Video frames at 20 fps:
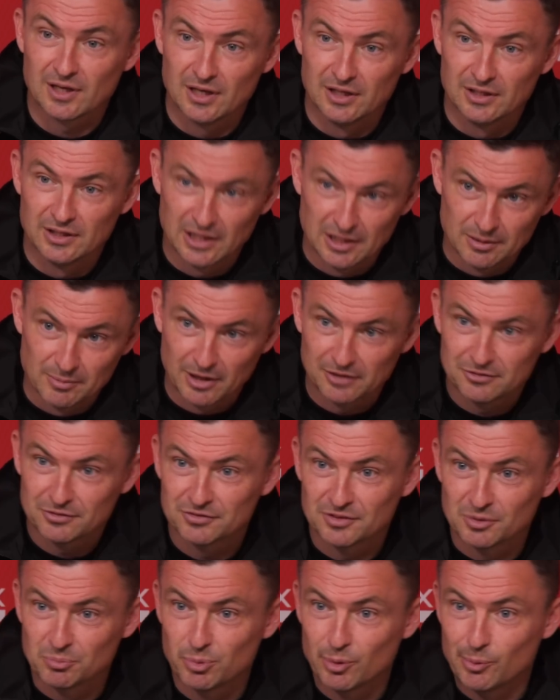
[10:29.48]
and then he makes a
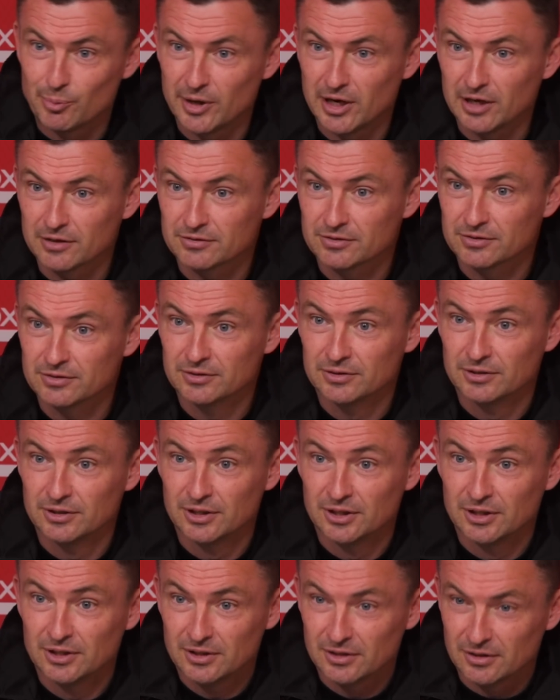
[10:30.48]
simple pass.
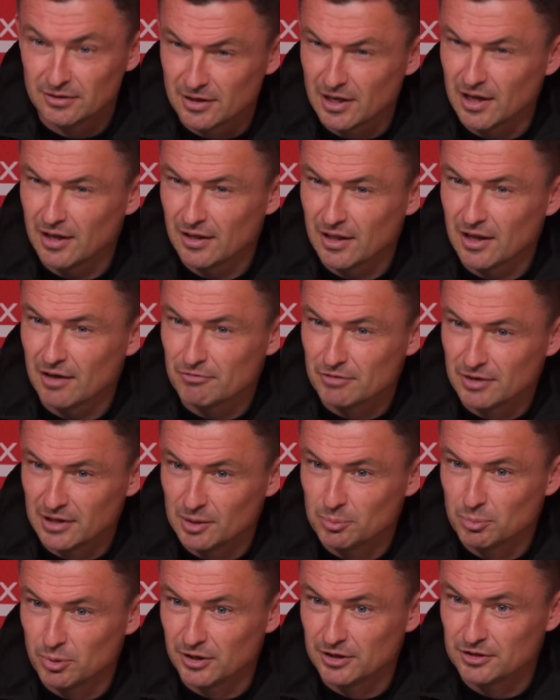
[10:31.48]
And that
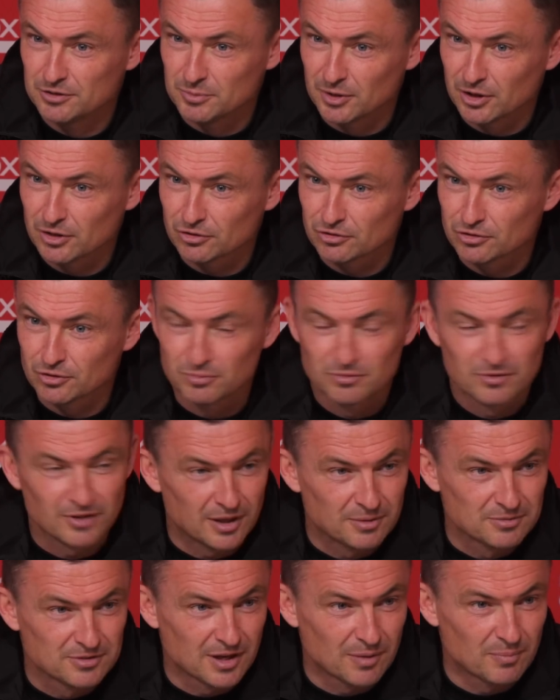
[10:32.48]
really pleased me, because
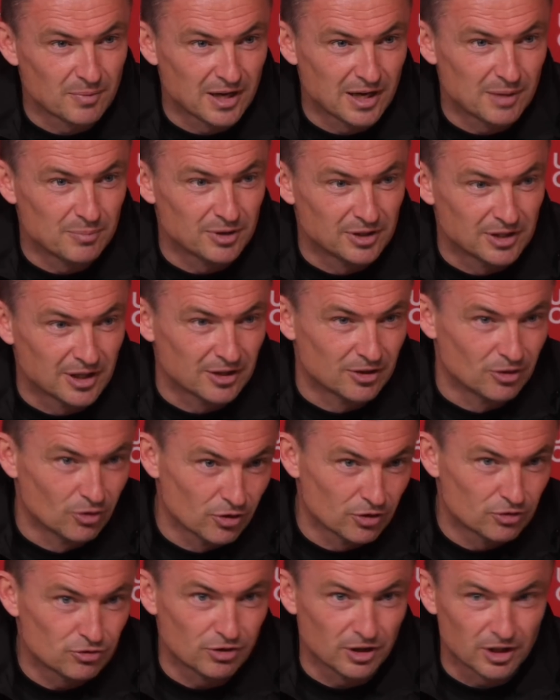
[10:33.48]
sometimes that might have been then
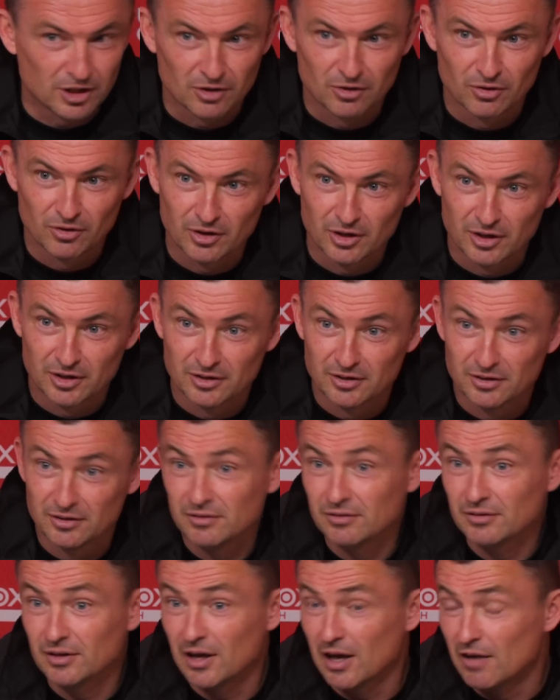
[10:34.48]
another trick, another, and
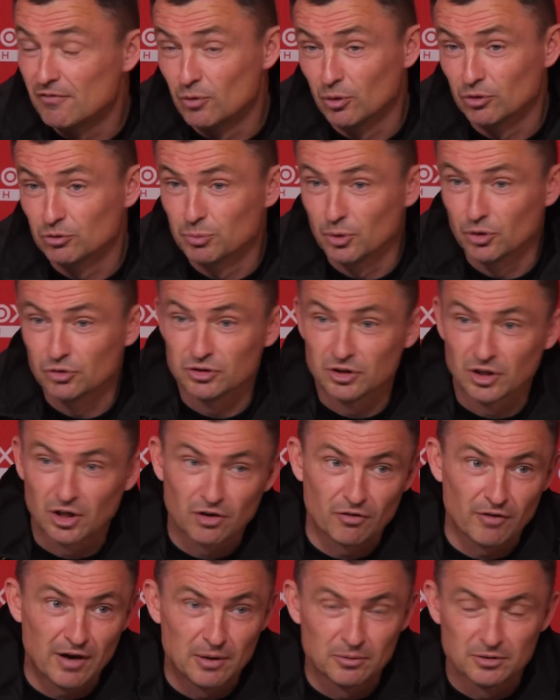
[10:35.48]
everyone's buzzing, the
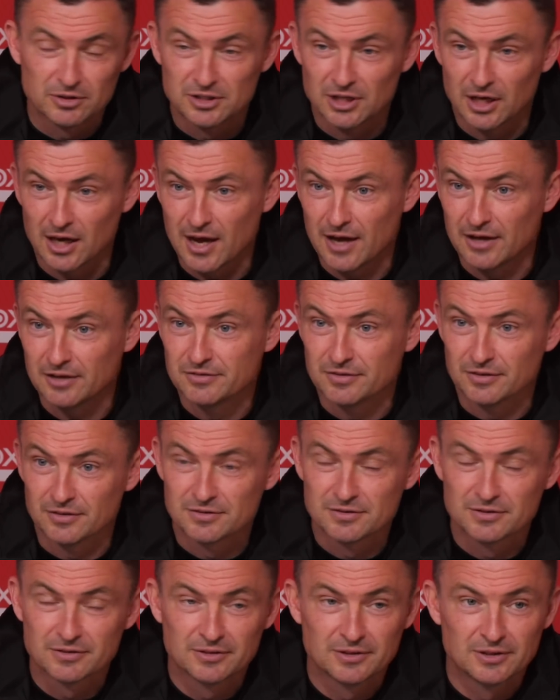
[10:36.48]
crowd are
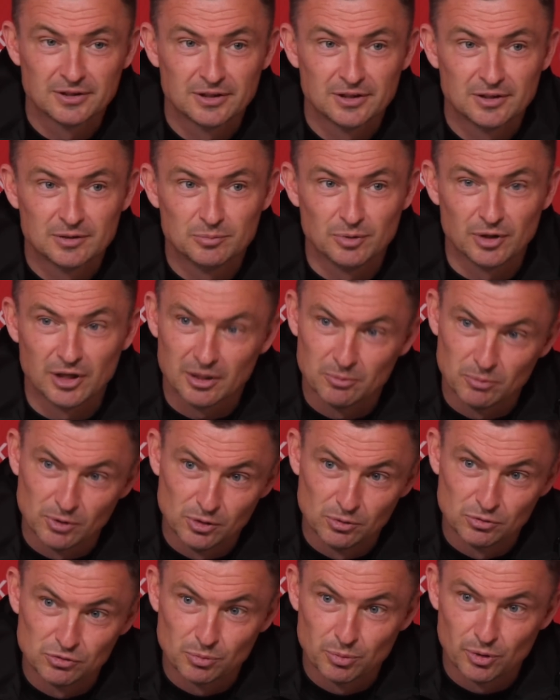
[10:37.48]
delighted, but then we
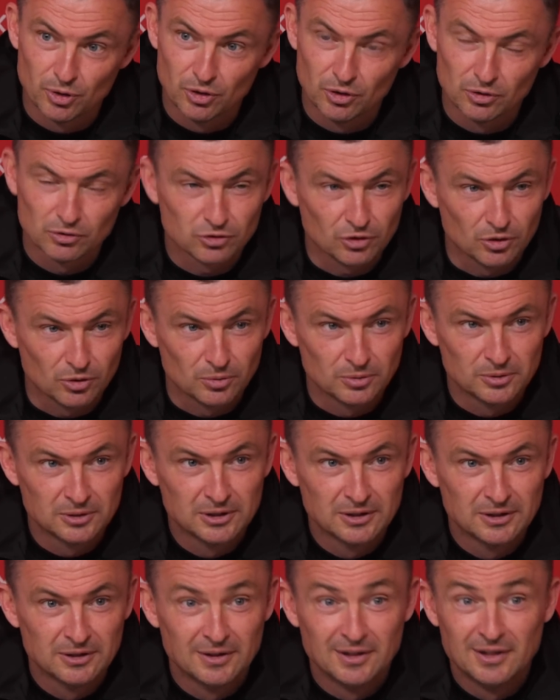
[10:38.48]
lose the ball. So
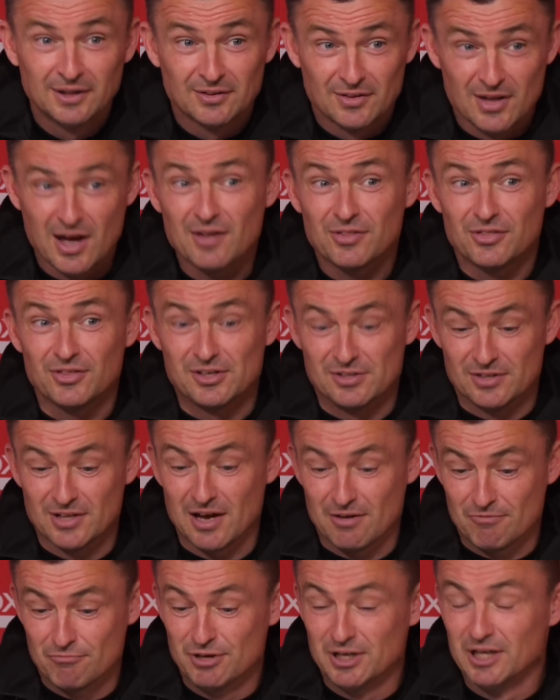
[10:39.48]

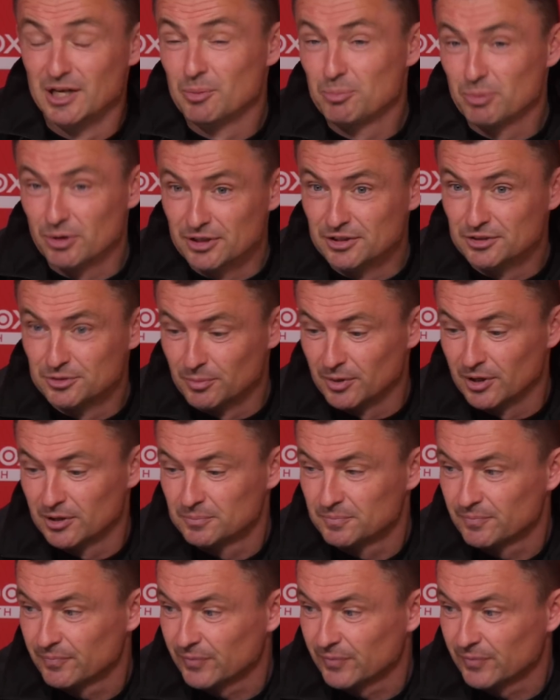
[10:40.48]
that really pleased me